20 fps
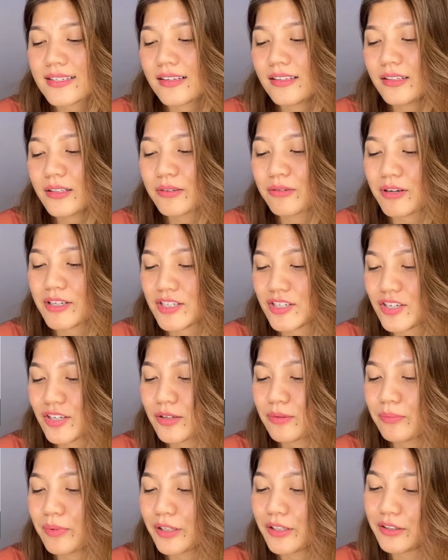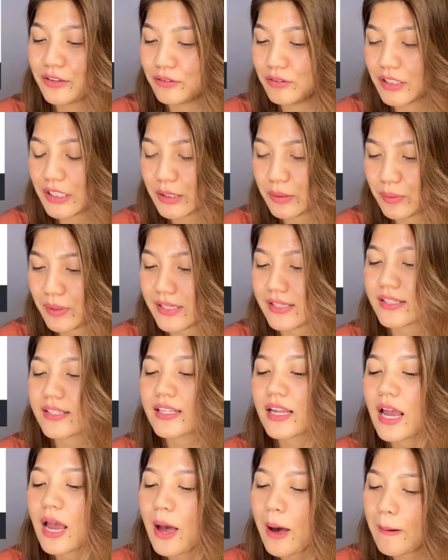not a question but a request.
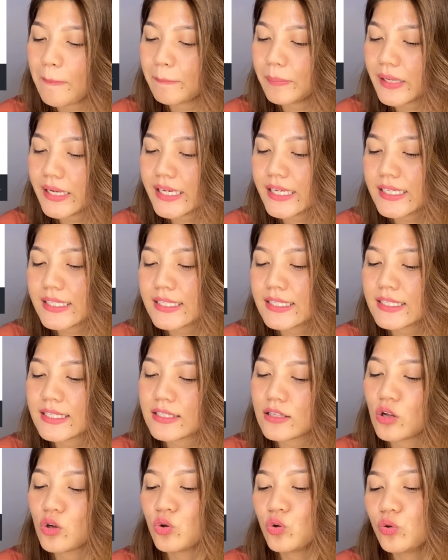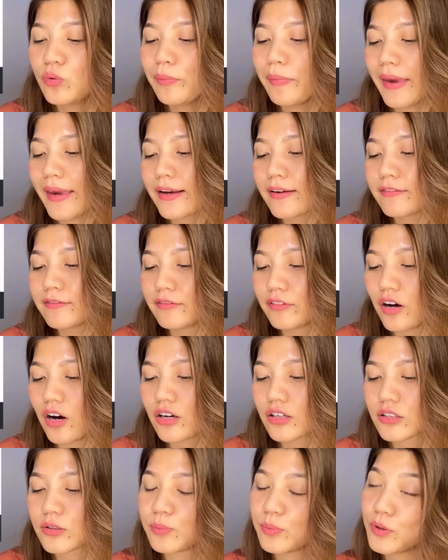Please do make
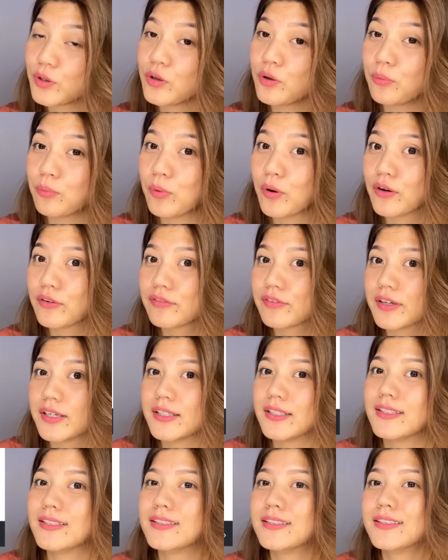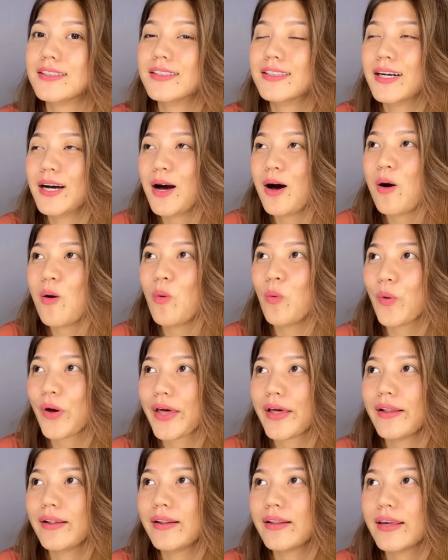vlogs with your boyfriend.
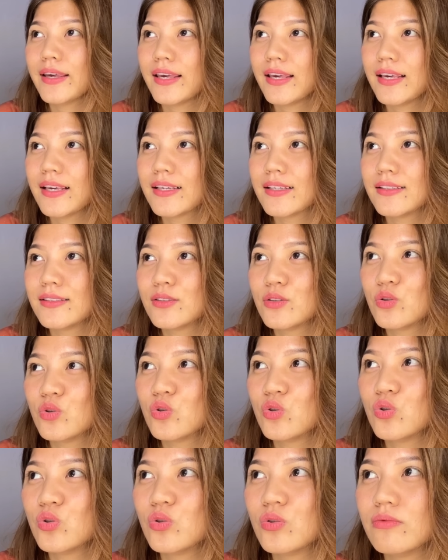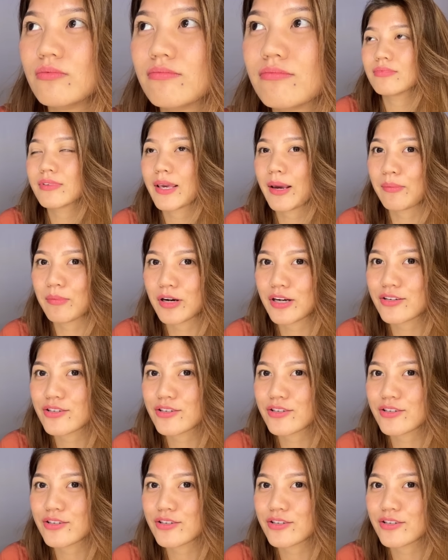Well, he is camera